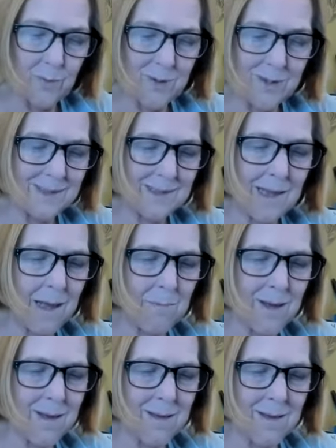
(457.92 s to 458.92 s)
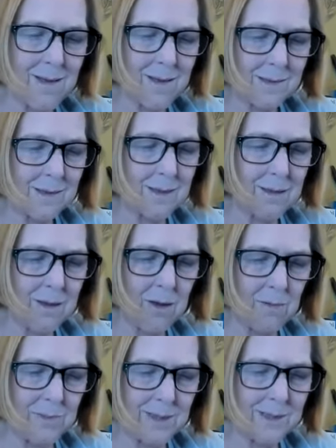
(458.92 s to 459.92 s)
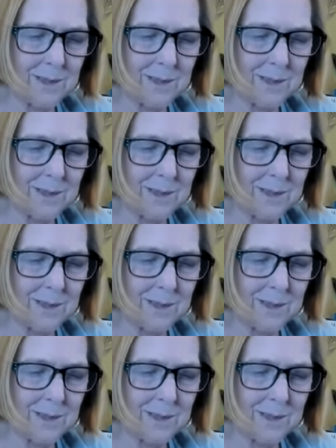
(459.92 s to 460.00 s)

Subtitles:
Well, slap my ass and call me